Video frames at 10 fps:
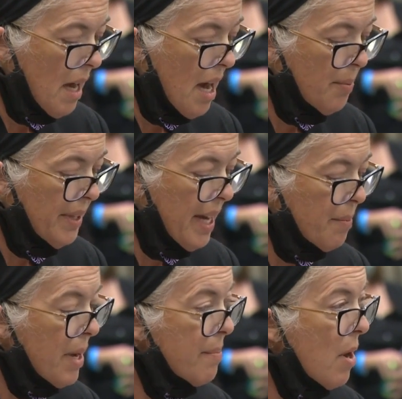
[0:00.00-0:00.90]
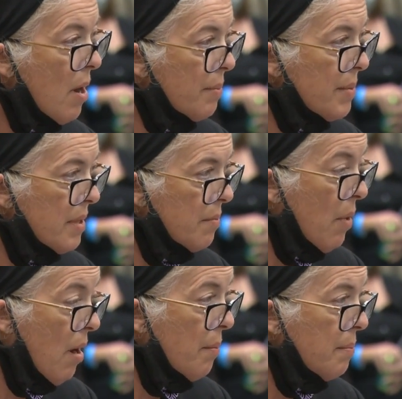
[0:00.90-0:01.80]
I became my mom's
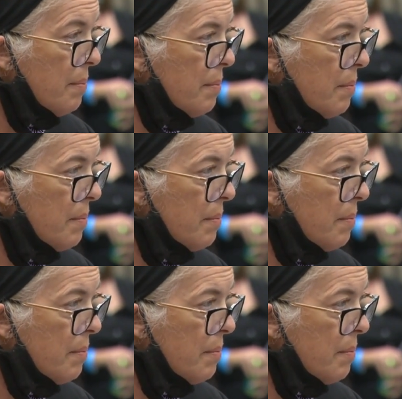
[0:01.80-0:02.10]
mom.